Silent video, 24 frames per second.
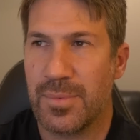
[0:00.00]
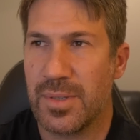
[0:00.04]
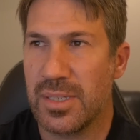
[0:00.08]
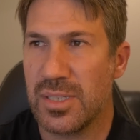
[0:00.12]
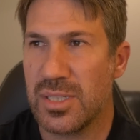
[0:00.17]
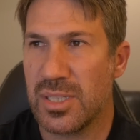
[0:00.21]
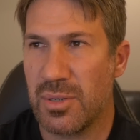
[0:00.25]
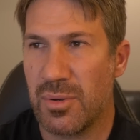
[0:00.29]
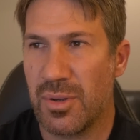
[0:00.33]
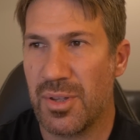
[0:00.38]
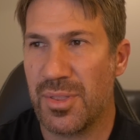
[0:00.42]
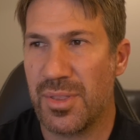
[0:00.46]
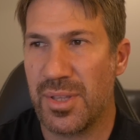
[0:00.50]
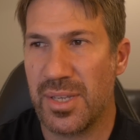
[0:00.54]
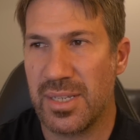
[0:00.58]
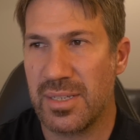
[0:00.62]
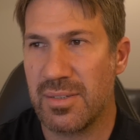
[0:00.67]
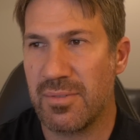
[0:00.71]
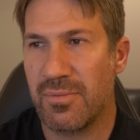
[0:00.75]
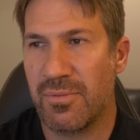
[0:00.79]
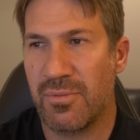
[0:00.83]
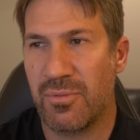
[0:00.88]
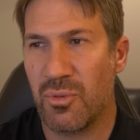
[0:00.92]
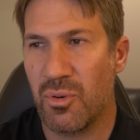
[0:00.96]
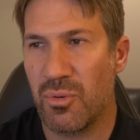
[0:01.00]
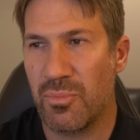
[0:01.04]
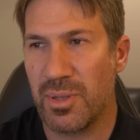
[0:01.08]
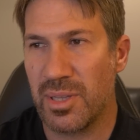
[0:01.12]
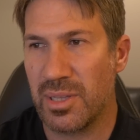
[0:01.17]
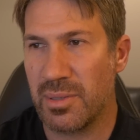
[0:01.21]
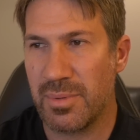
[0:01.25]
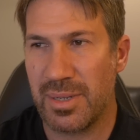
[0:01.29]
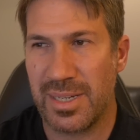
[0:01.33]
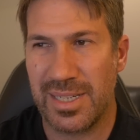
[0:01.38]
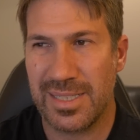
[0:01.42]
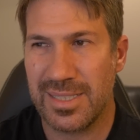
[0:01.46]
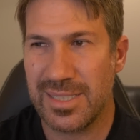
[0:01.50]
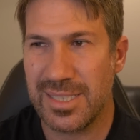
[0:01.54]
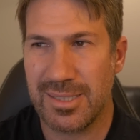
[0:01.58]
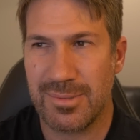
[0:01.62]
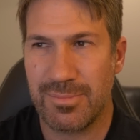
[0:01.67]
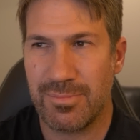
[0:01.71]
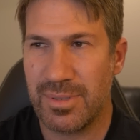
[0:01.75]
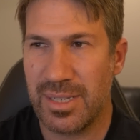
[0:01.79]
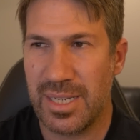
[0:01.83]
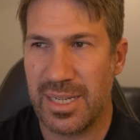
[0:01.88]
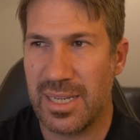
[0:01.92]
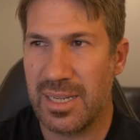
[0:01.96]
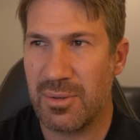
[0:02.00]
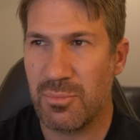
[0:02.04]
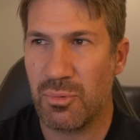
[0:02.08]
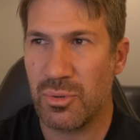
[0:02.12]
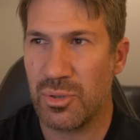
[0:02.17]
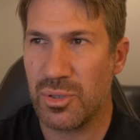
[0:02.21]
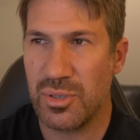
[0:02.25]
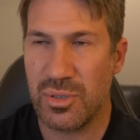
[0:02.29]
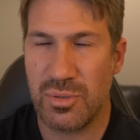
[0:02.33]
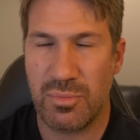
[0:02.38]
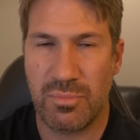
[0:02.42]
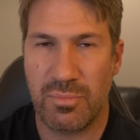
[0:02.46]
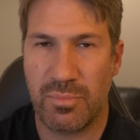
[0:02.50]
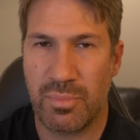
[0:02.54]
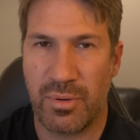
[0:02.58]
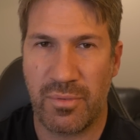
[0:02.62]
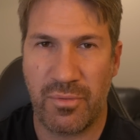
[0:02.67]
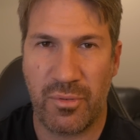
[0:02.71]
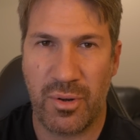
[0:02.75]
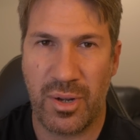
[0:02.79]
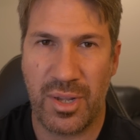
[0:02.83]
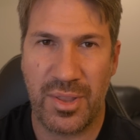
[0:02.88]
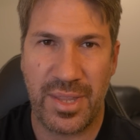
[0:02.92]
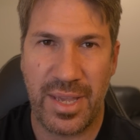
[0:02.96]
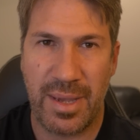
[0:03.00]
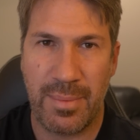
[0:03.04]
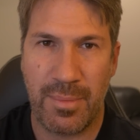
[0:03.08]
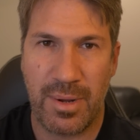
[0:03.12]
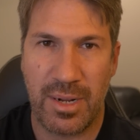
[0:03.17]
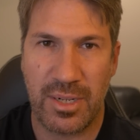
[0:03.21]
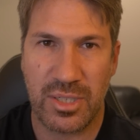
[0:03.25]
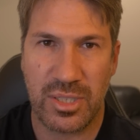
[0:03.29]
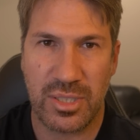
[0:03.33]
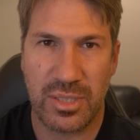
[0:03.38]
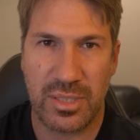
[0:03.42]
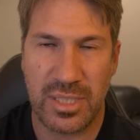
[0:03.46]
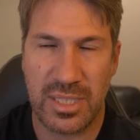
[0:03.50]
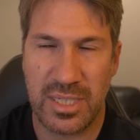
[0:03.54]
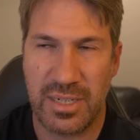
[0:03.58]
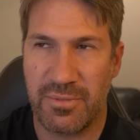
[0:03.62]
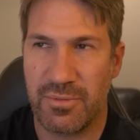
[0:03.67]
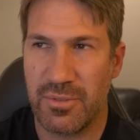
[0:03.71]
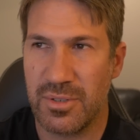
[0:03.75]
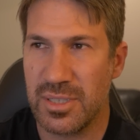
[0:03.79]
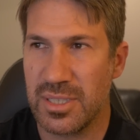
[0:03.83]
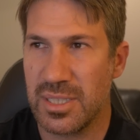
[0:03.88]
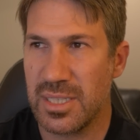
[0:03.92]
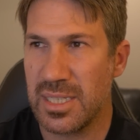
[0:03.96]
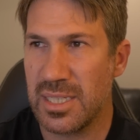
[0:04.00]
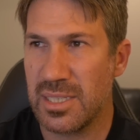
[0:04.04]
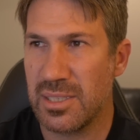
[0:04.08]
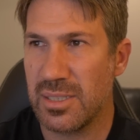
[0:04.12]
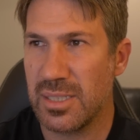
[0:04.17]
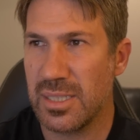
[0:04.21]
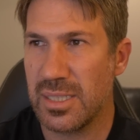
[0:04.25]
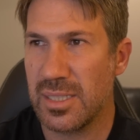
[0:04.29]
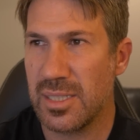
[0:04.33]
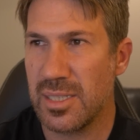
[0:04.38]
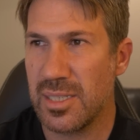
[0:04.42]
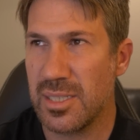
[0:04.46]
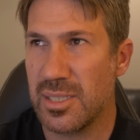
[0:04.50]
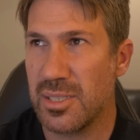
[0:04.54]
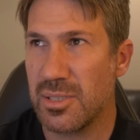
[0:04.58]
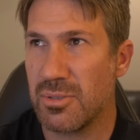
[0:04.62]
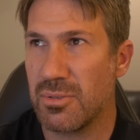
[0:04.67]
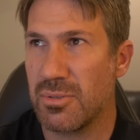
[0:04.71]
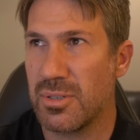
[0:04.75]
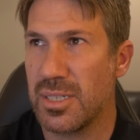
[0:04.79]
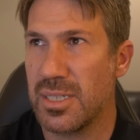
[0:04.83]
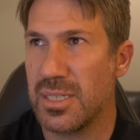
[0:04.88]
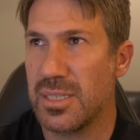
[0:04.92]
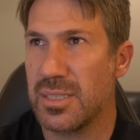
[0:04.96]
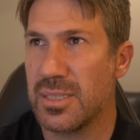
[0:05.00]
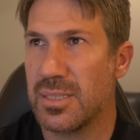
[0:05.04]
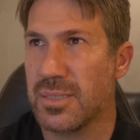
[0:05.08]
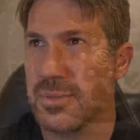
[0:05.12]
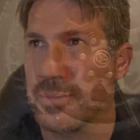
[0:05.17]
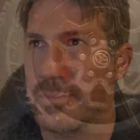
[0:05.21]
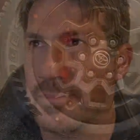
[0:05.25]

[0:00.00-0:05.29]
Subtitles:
So I think 4 millimeters, yeah, it wouldn't provide that much difference in the degrees.